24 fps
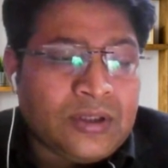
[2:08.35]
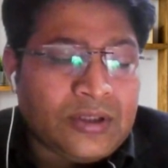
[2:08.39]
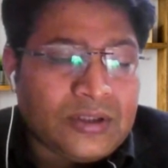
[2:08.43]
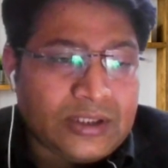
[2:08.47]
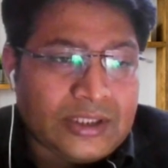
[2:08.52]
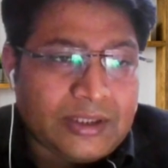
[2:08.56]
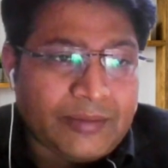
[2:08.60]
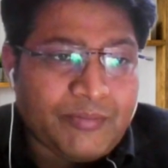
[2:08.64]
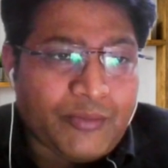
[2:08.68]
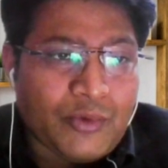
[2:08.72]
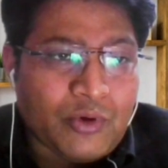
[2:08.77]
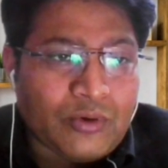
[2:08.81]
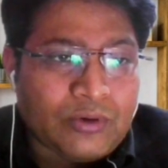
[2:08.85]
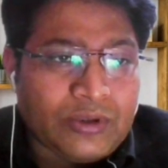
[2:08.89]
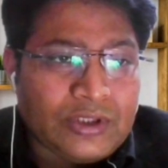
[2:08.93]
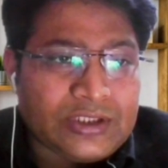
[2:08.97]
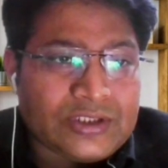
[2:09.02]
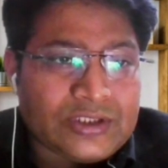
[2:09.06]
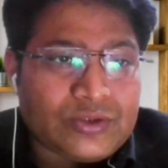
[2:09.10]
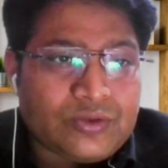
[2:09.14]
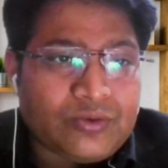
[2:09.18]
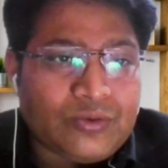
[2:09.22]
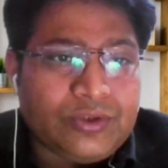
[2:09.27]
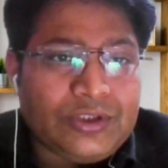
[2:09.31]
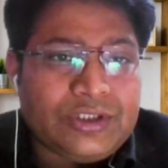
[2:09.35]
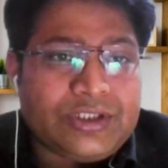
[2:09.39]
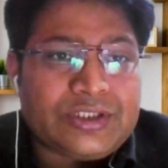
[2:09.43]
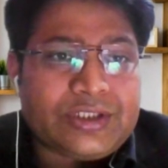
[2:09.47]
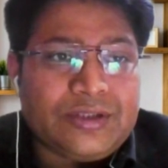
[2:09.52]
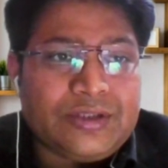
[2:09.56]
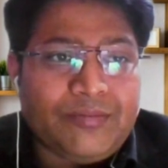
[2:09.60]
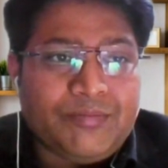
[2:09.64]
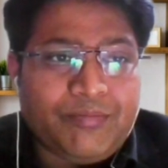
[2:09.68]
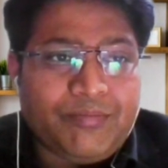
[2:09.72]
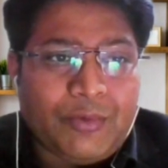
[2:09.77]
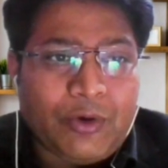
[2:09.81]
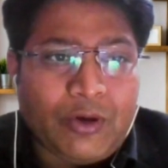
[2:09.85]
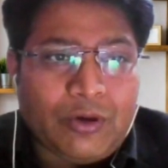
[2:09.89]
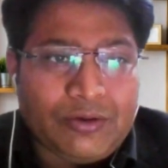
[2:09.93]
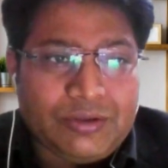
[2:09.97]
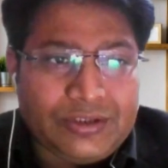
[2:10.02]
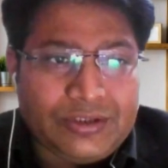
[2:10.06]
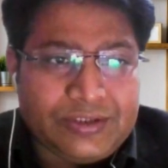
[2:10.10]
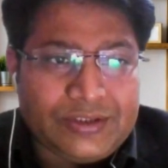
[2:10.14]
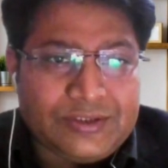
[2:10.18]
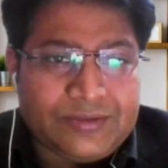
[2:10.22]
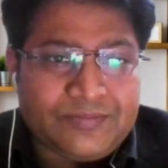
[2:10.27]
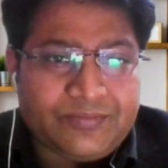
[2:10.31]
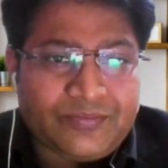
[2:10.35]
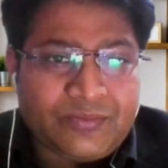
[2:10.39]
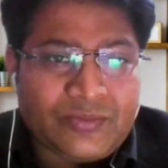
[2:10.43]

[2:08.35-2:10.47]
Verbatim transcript: the bonus to its employees.